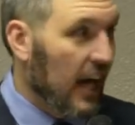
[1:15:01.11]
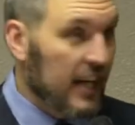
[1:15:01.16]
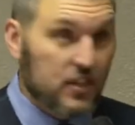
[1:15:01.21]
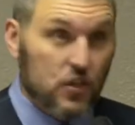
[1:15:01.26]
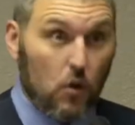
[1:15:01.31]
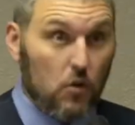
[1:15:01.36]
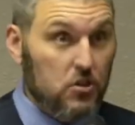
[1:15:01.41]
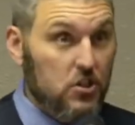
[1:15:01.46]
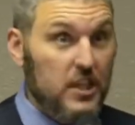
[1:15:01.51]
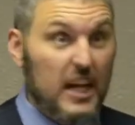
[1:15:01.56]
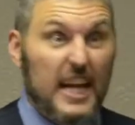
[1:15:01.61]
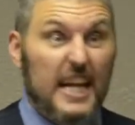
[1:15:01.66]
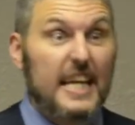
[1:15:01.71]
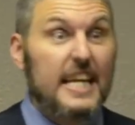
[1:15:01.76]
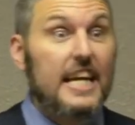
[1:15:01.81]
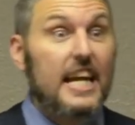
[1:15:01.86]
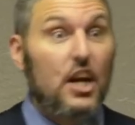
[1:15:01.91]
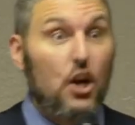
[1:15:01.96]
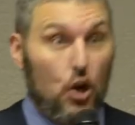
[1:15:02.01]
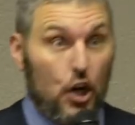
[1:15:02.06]
I told you that a
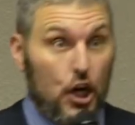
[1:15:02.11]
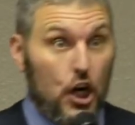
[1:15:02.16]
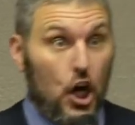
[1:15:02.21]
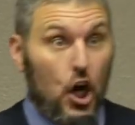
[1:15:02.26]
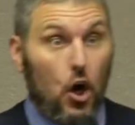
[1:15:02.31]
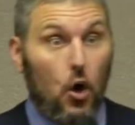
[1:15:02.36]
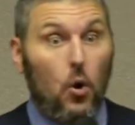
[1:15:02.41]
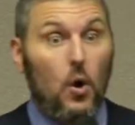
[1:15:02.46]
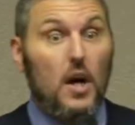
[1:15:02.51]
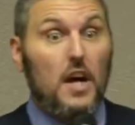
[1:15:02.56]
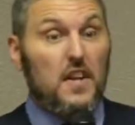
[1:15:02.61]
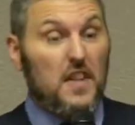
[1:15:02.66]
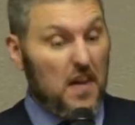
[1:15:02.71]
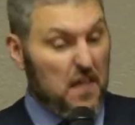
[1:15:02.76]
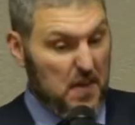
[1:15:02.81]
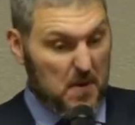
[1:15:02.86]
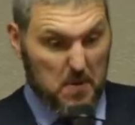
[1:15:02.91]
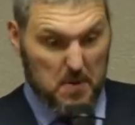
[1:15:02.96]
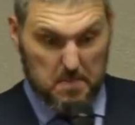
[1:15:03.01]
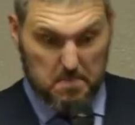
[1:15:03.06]
year ago
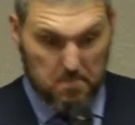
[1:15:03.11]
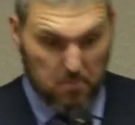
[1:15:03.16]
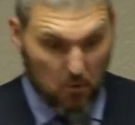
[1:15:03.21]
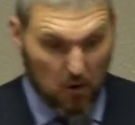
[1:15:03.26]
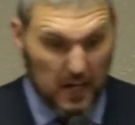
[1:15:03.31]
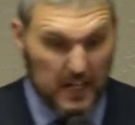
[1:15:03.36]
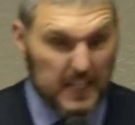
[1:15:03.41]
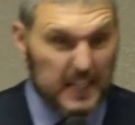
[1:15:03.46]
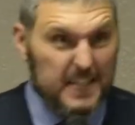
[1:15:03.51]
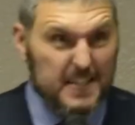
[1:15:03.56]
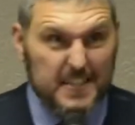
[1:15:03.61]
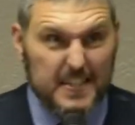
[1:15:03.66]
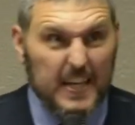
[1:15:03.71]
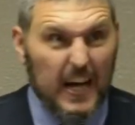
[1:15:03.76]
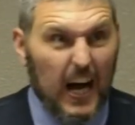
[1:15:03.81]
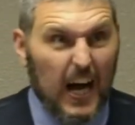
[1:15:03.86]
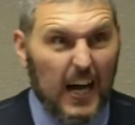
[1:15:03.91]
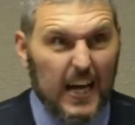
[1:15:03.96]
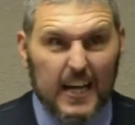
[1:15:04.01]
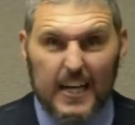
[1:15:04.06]
that they would bring this
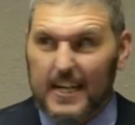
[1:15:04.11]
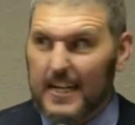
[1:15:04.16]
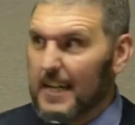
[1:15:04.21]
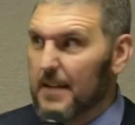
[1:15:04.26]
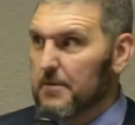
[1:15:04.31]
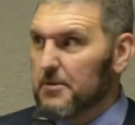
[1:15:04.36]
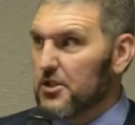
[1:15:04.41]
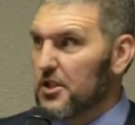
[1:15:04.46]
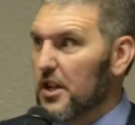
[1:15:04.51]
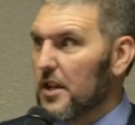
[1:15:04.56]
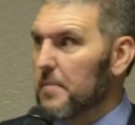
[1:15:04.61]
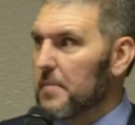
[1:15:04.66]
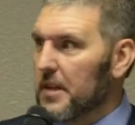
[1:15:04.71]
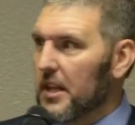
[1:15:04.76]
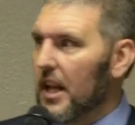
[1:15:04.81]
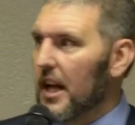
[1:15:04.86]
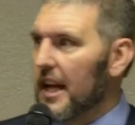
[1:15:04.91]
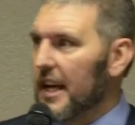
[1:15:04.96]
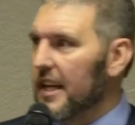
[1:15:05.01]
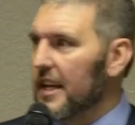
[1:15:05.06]
guy in and he was going to
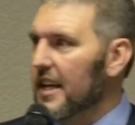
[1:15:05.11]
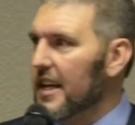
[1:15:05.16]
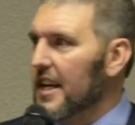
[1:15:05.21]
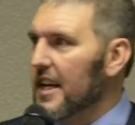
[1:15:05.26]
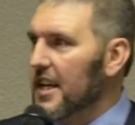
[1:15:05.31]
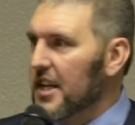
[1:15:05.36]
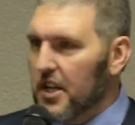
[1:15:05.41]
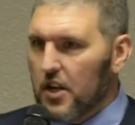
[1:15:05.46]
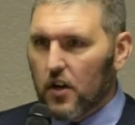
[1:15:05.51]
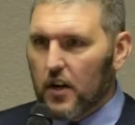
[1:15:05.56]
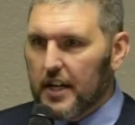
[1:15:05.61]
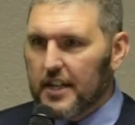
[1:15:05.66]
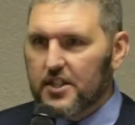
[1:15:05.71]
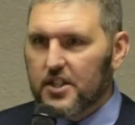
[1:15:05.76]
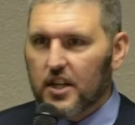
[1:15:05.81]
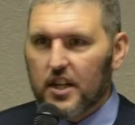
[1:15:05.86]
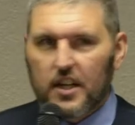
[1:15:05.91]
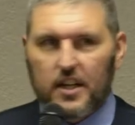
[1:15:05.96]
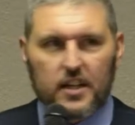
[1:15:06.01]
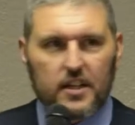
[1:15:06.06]
be like, you know,
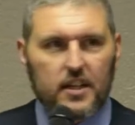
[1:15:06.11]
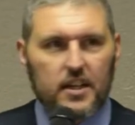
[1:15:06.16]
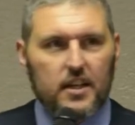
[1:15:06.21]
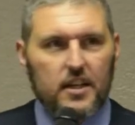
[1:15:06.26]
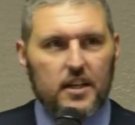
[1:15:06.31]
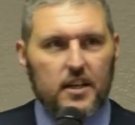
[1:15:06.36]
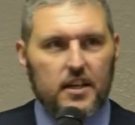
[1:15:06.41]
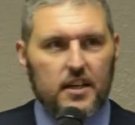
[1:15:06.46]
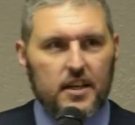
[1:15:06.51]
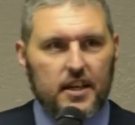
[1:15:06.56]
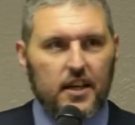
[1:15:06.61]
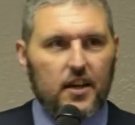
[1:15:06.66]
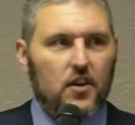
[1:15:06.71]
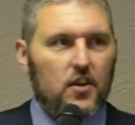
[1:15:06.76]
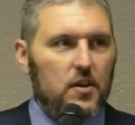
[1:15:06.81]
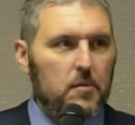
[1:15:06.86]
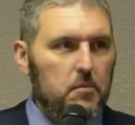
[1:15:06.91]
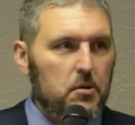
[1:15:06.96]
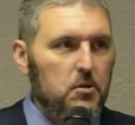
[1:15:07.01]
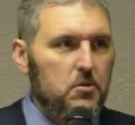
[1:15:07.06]
he's going to
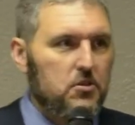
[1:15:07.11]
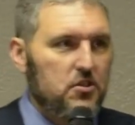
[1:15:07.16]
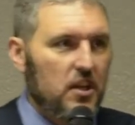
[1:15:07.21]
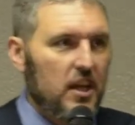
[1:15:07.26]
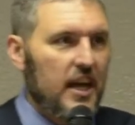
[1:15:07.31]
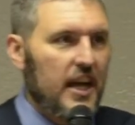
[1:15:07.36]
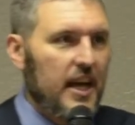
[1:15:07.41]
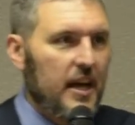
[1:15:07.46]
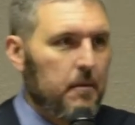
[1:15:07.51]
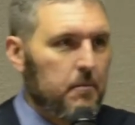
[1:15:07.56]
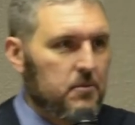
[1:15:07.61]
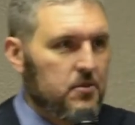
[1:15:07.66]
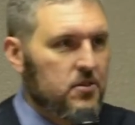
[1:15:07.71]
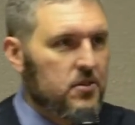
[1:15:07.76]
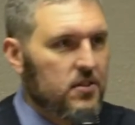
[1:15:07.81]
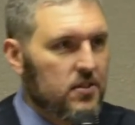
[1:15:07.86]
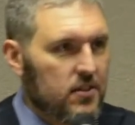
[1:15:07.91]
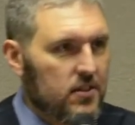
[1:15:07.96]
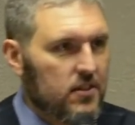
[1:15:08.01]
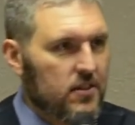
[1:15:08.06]
kill the moose
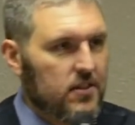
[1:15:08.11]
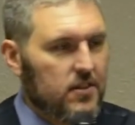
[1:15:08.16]
lambs.